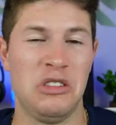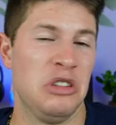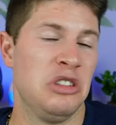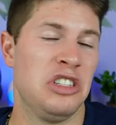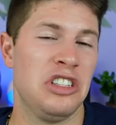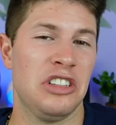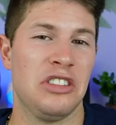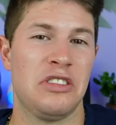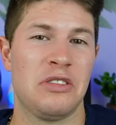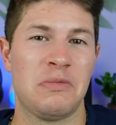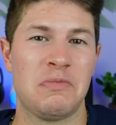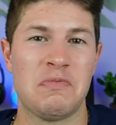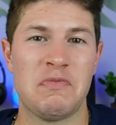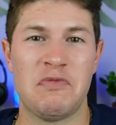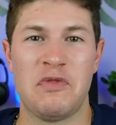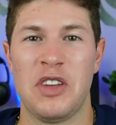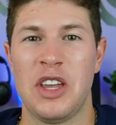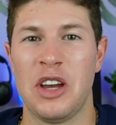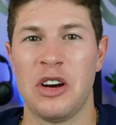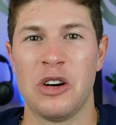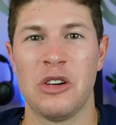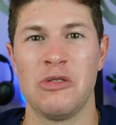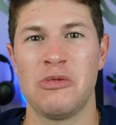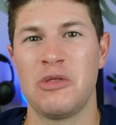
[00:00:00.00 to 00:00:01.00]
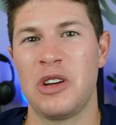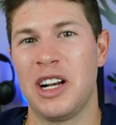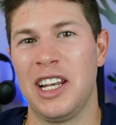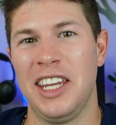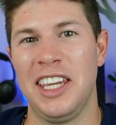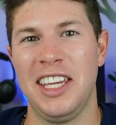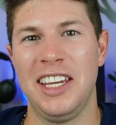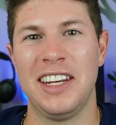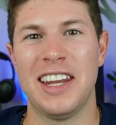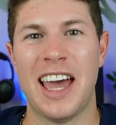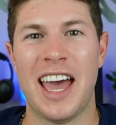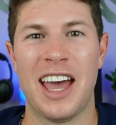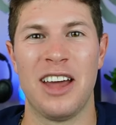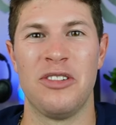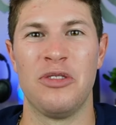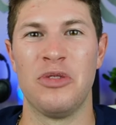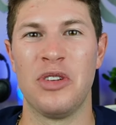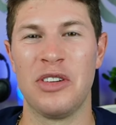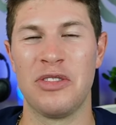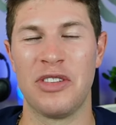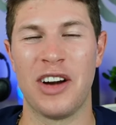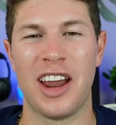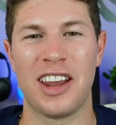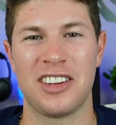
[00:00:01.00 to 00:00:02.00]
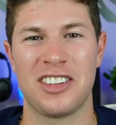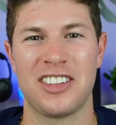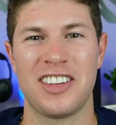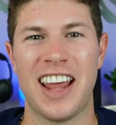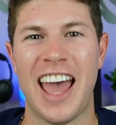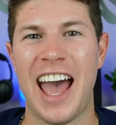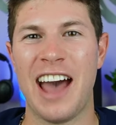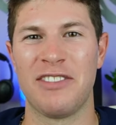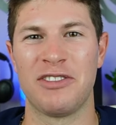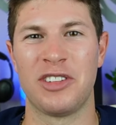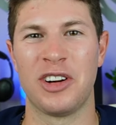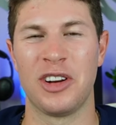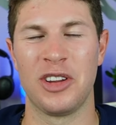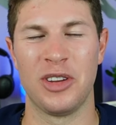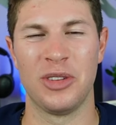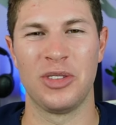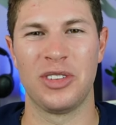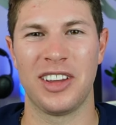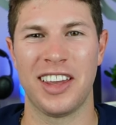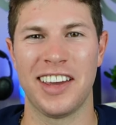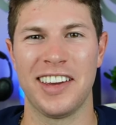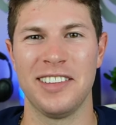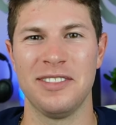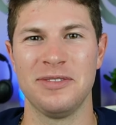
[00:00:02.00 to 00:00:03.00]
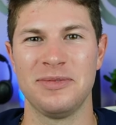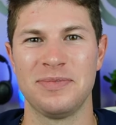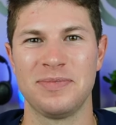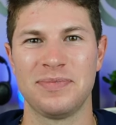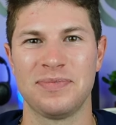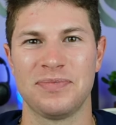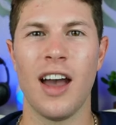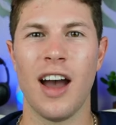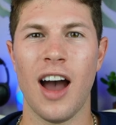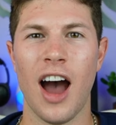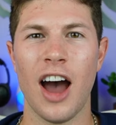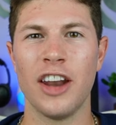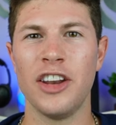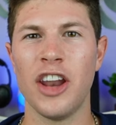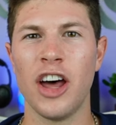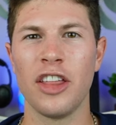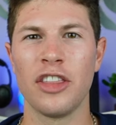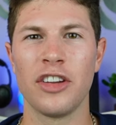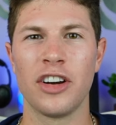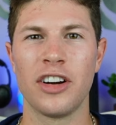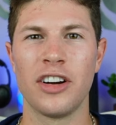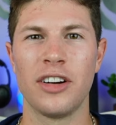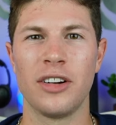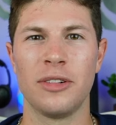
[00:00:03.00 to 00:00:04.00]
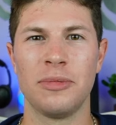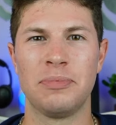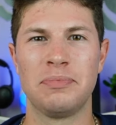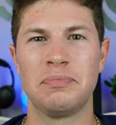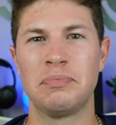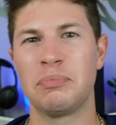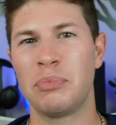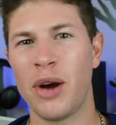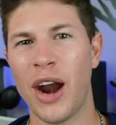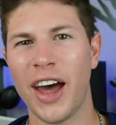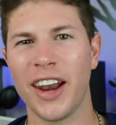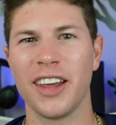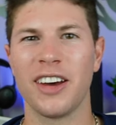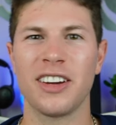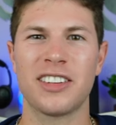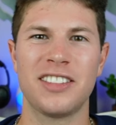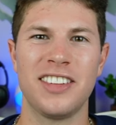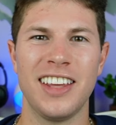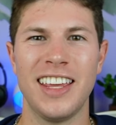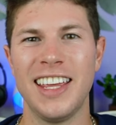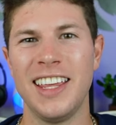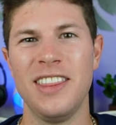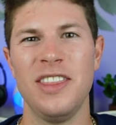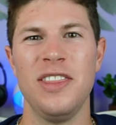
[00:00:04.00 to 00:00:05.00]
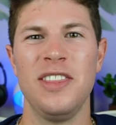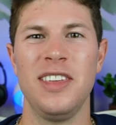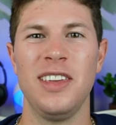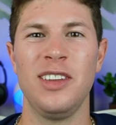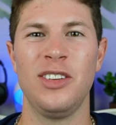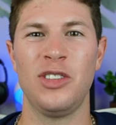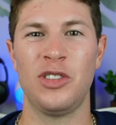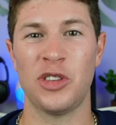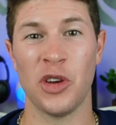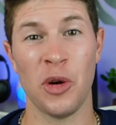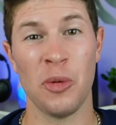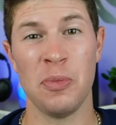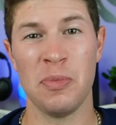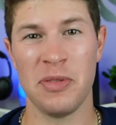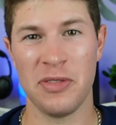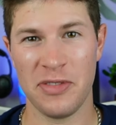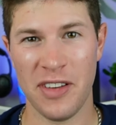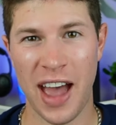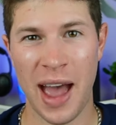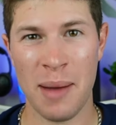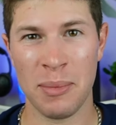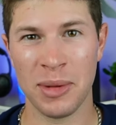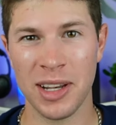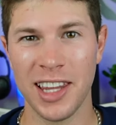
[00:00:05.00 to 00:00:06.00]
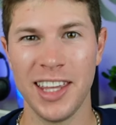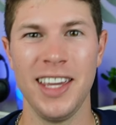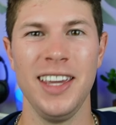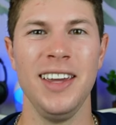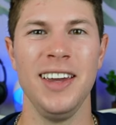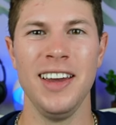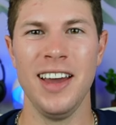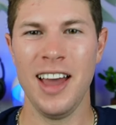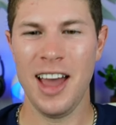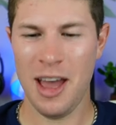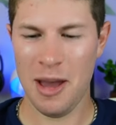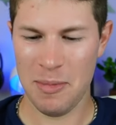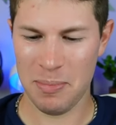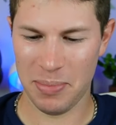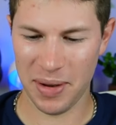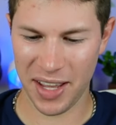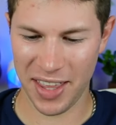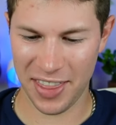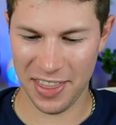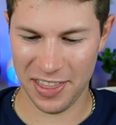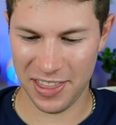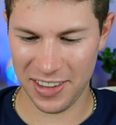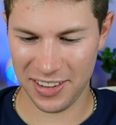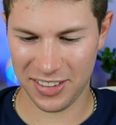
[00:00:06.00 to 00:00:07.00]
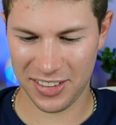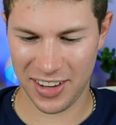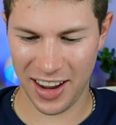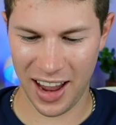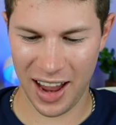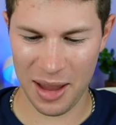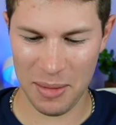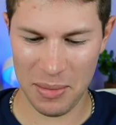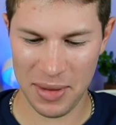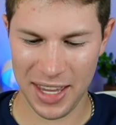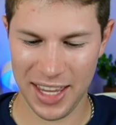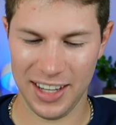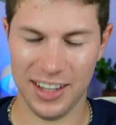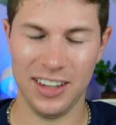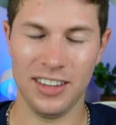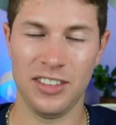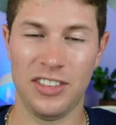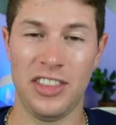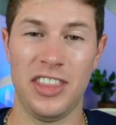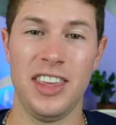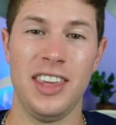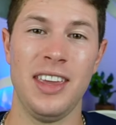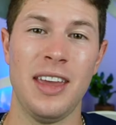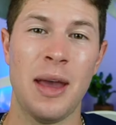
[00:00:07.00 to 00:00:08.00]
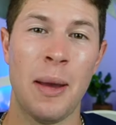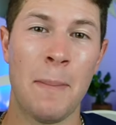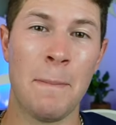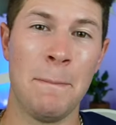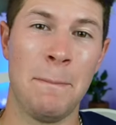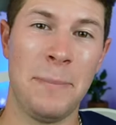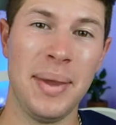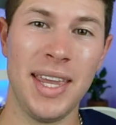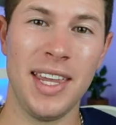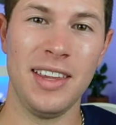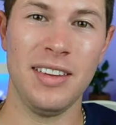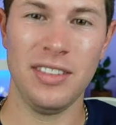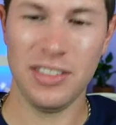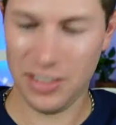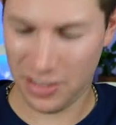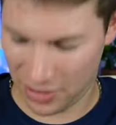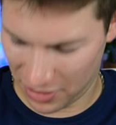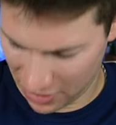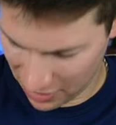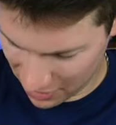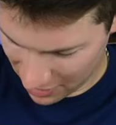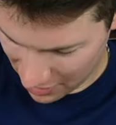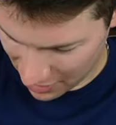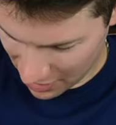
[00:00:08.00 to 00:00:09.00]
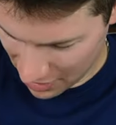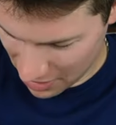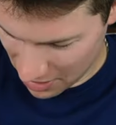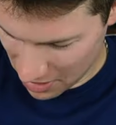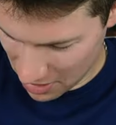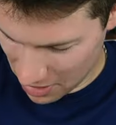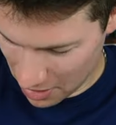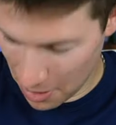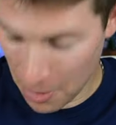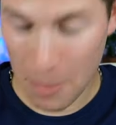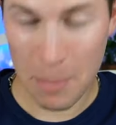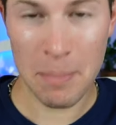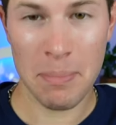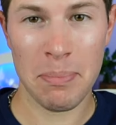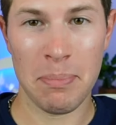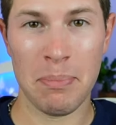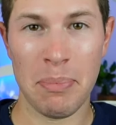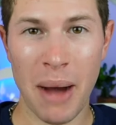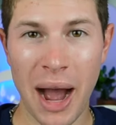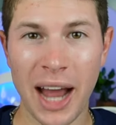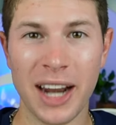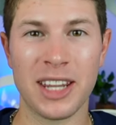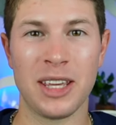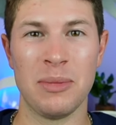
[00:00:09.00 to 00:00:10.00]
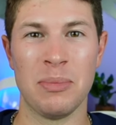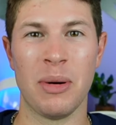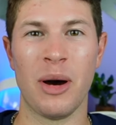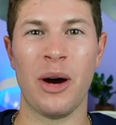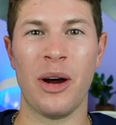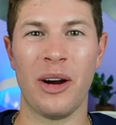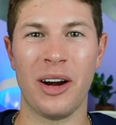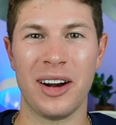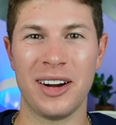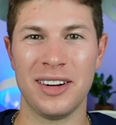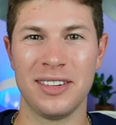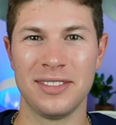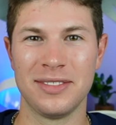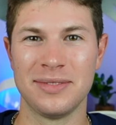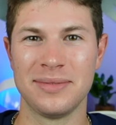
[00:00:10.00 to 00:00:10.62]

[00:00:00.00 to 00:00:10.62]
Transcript: you just feel clean and refreshed after using it. Another product in the soap family but this time it is the Beast Body Bar.